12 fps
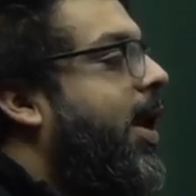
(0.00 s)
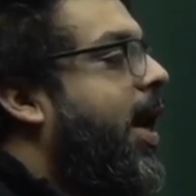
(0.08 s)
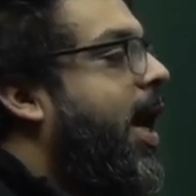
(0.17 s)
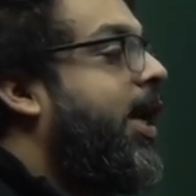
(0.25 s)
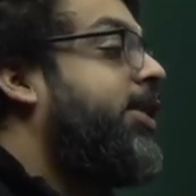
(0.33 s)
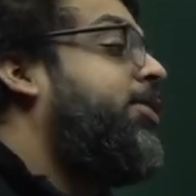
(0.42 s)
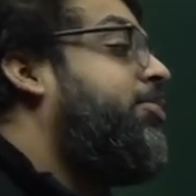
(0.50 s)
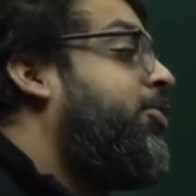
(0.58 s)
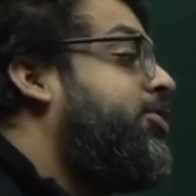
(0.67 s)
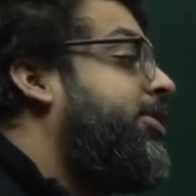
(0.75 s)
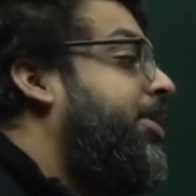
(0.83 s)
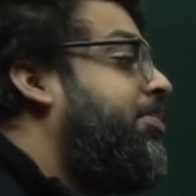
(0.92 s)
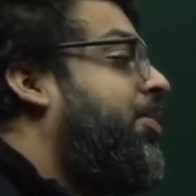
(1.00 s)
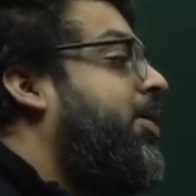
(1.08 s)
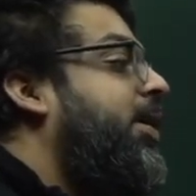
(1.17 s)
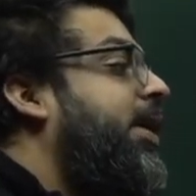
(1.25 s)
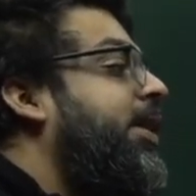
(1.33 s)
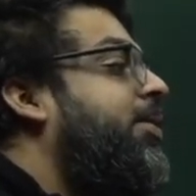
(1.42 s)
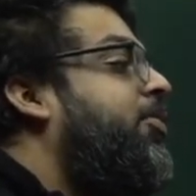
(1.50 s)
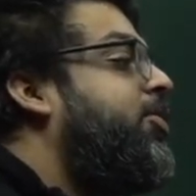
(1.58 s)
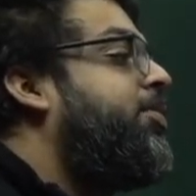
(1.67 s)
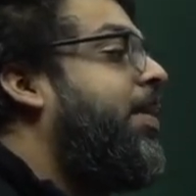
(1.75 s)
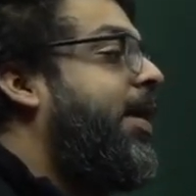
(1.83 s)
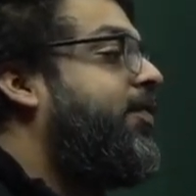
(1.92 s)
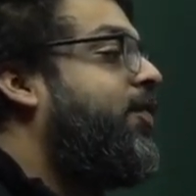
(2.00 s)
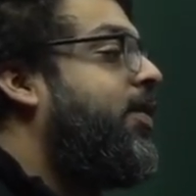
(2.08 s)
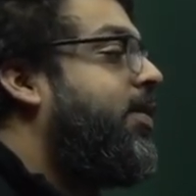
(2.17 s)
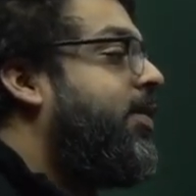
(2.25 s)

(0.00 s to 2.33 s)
are the most important and the most powerful.